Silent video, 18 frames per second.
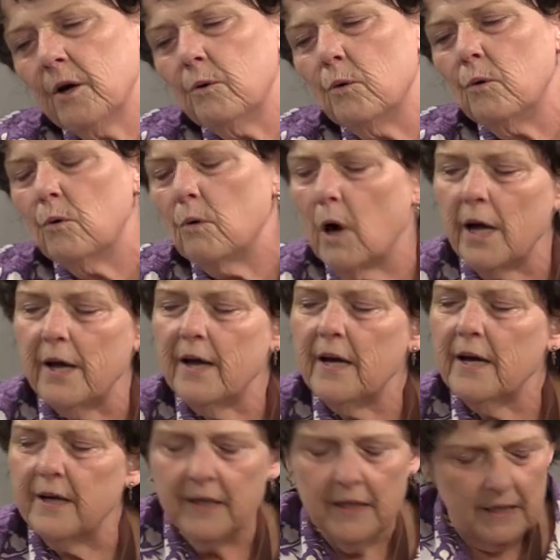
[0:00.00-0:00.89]

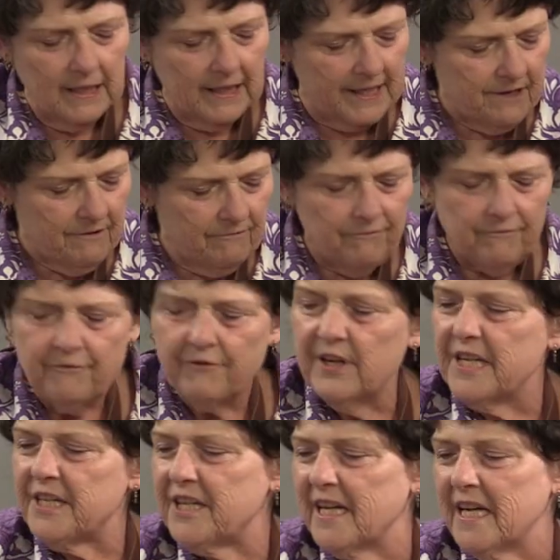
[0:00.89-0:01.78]
Well,
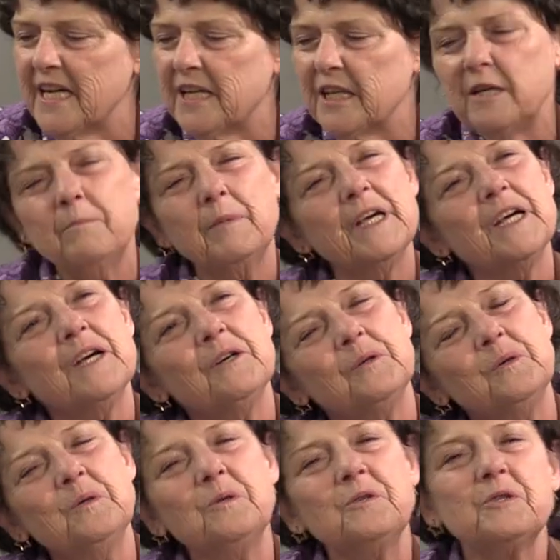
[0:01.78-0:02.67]
every teddy bear
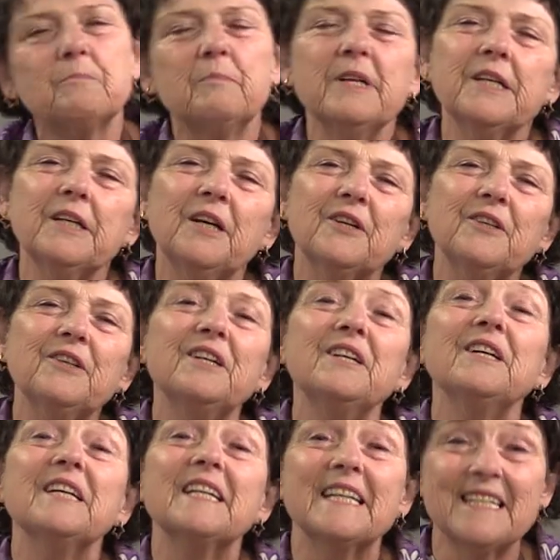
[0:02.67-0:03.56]
who's been
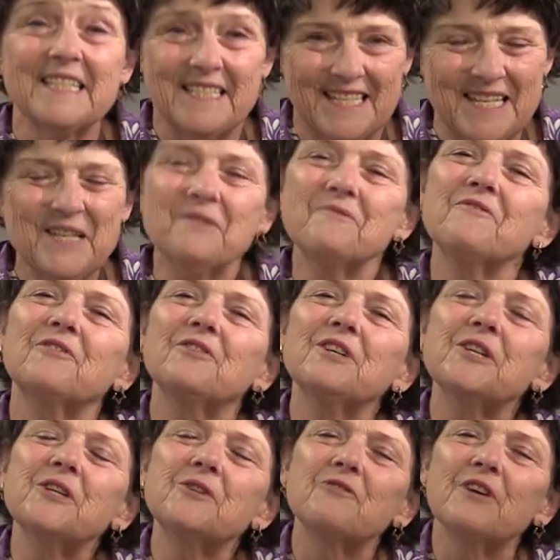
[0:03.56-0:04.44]
good is in
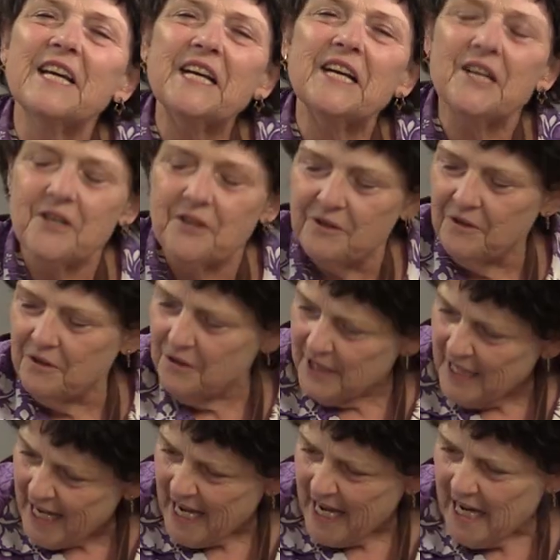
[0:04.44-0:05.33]
for a treat
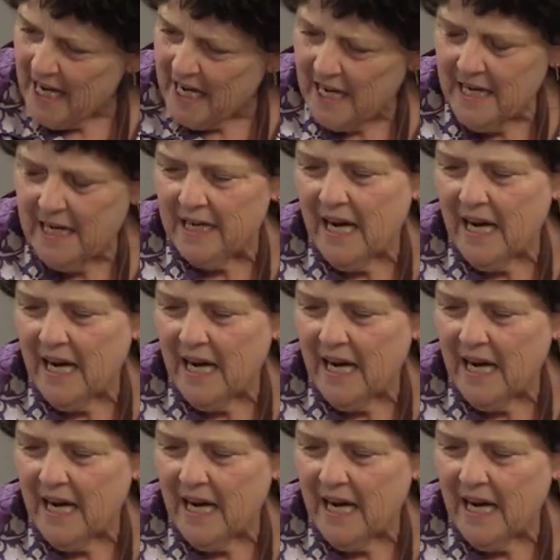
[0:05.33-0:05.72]
today.